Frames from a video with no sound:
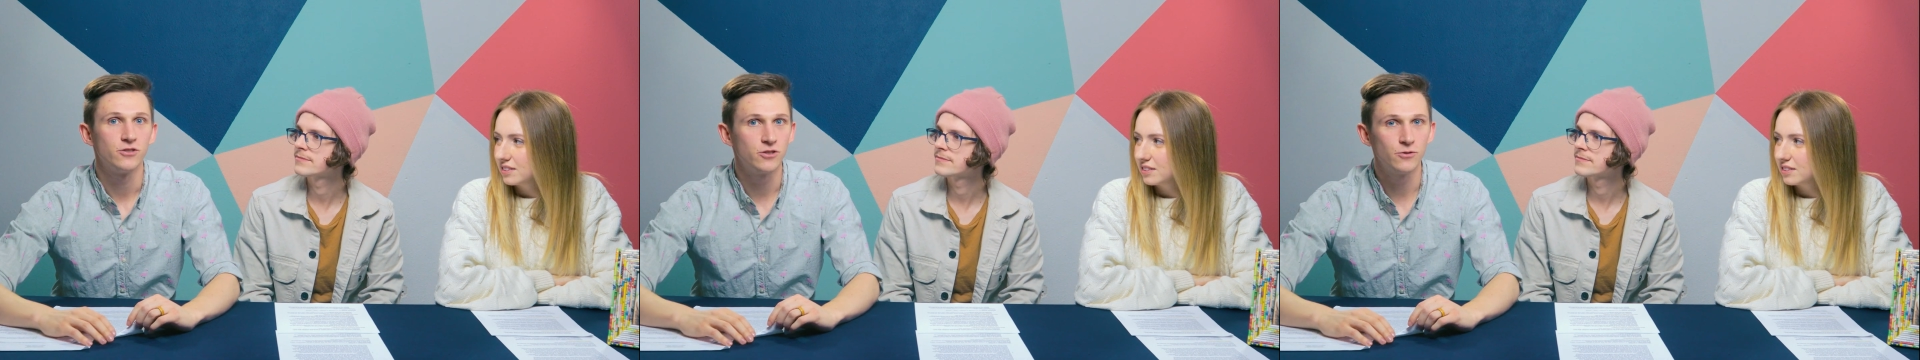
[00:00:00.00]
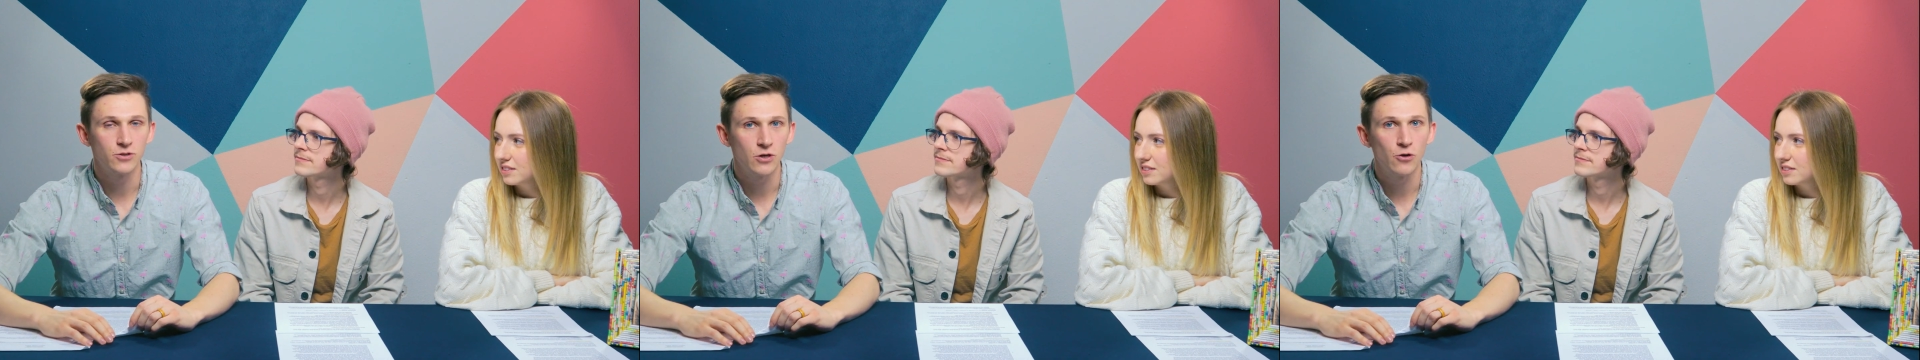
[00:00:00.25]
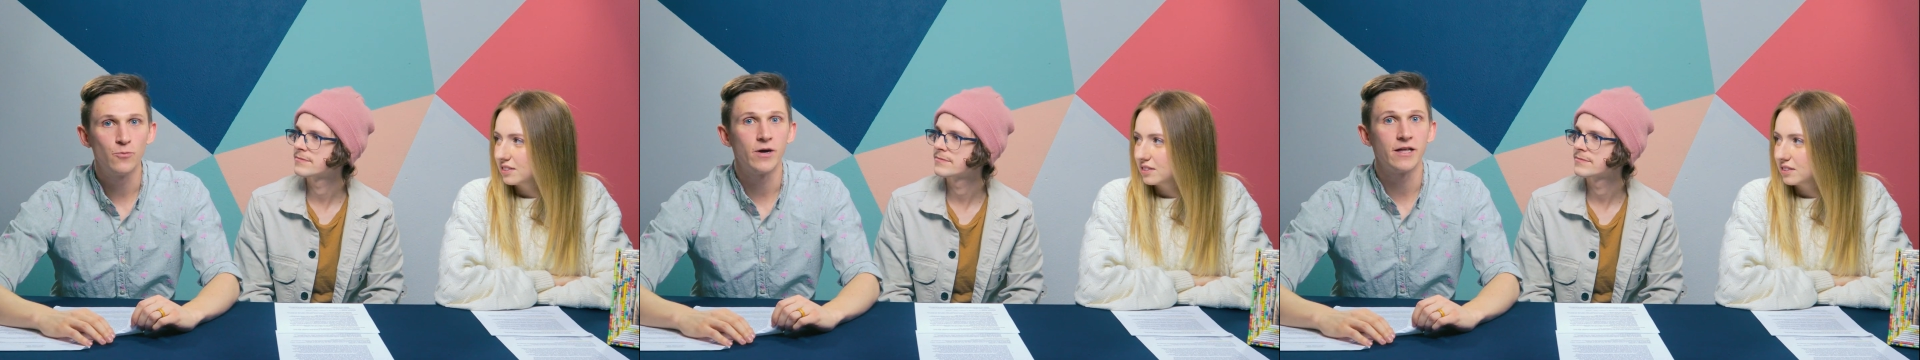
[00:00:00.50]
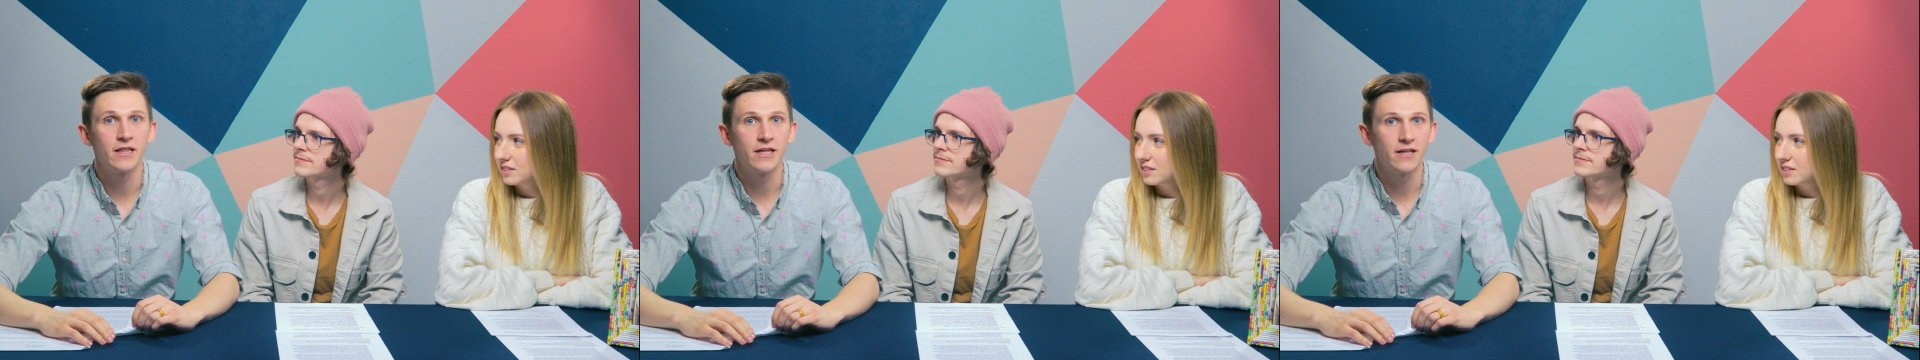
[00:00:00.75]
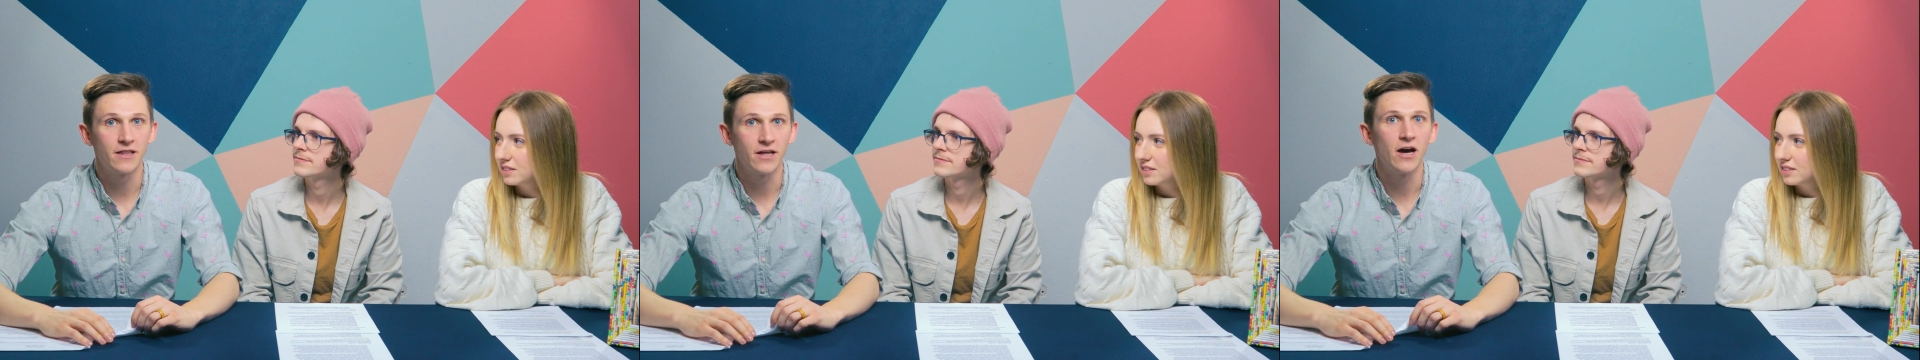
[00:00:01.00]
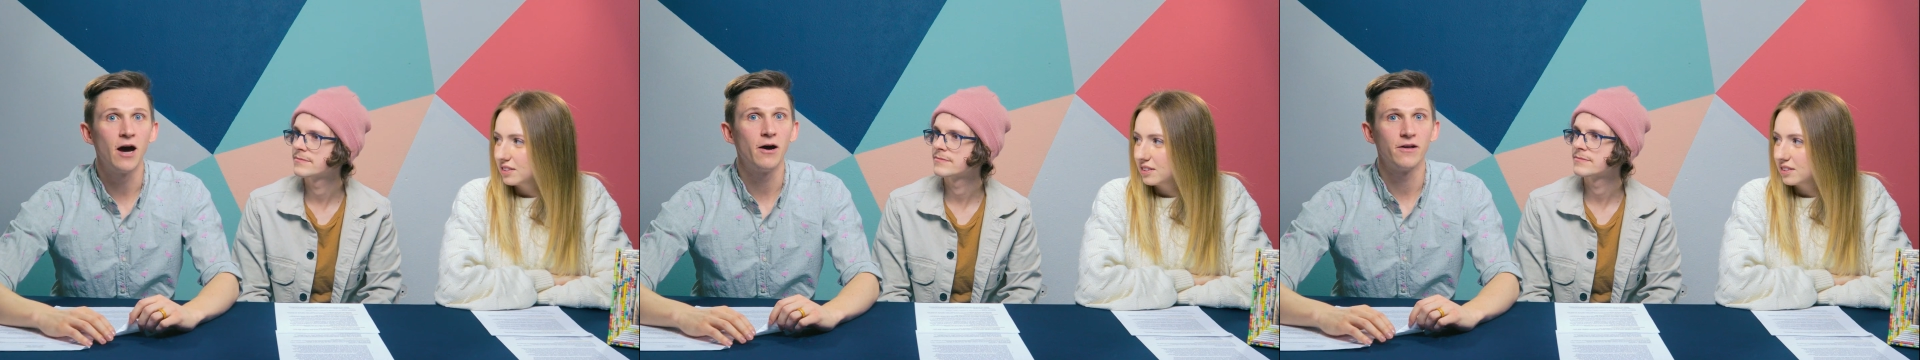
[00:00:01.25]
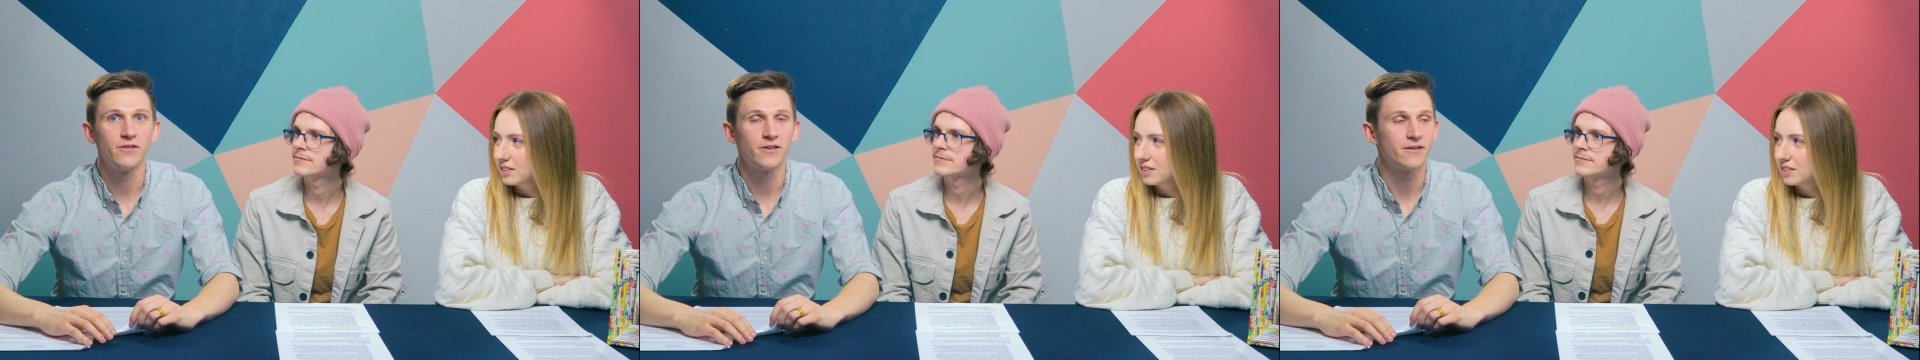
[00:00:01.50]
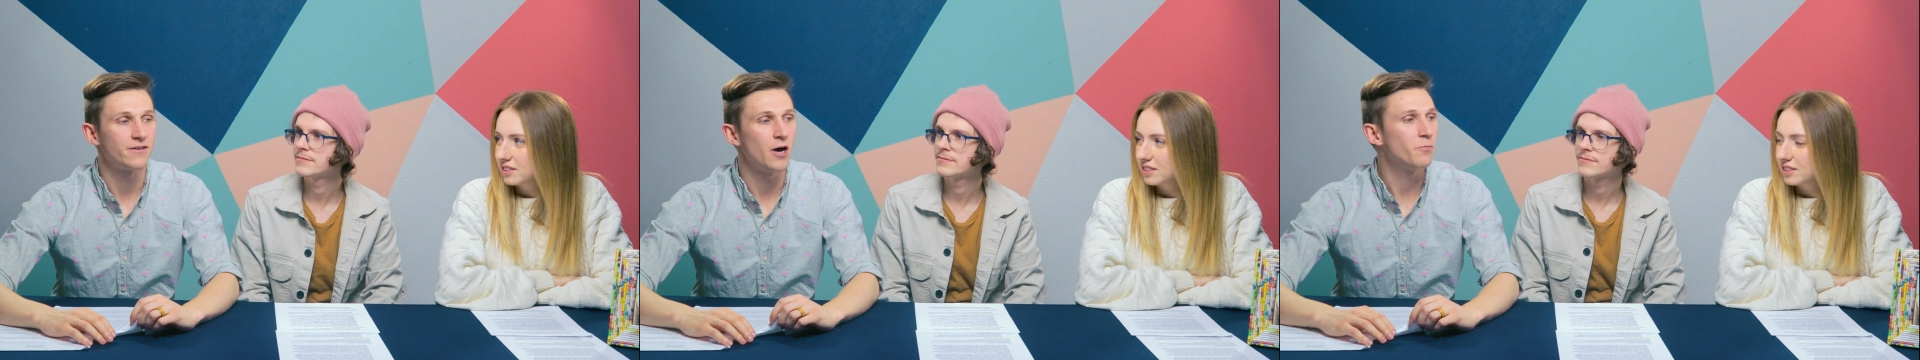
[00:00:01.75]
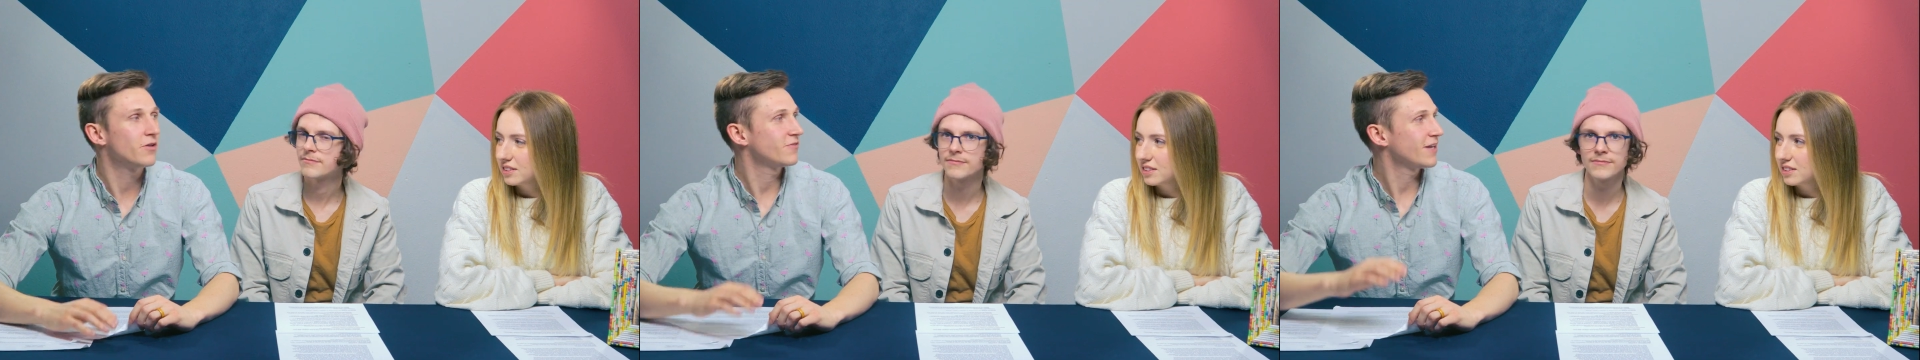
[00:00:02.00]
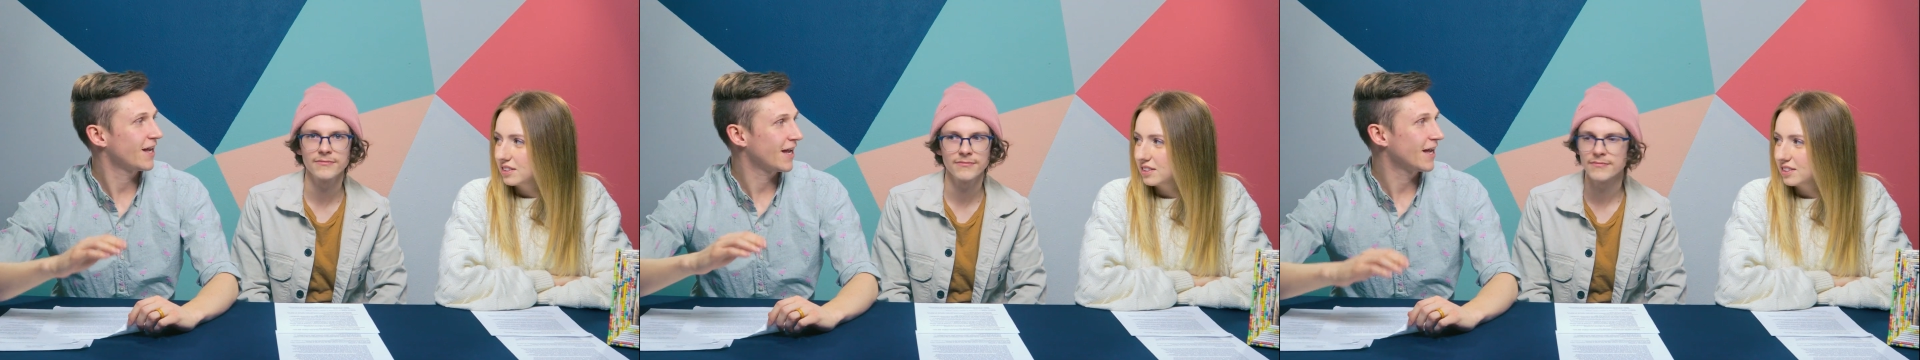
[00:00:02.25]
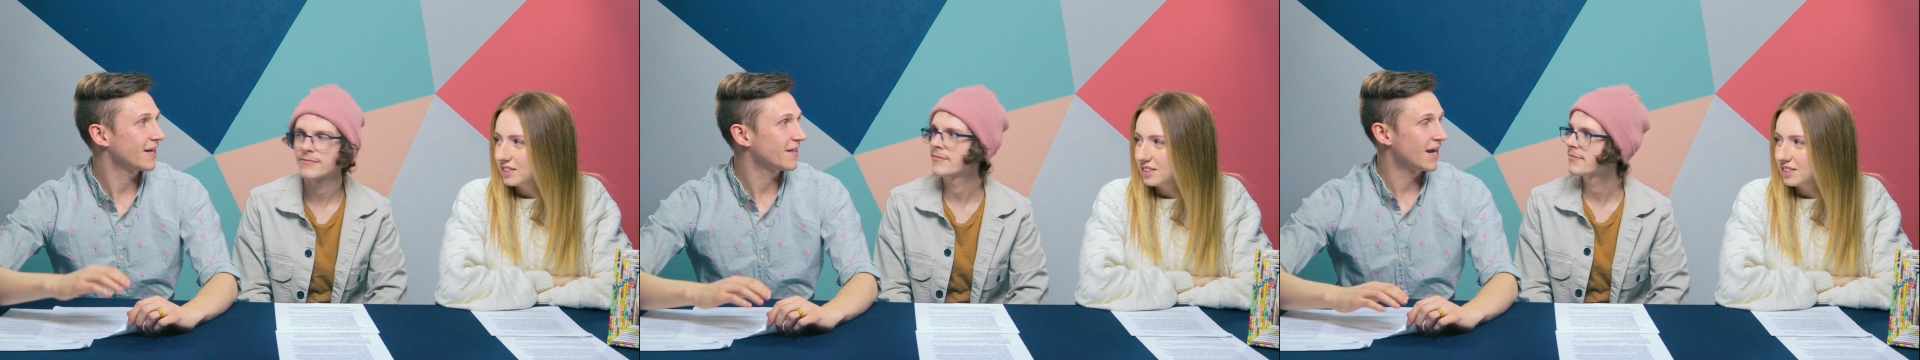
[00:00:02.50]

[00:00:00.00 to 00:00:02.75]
Speaker 1: do so by the uplifted hand.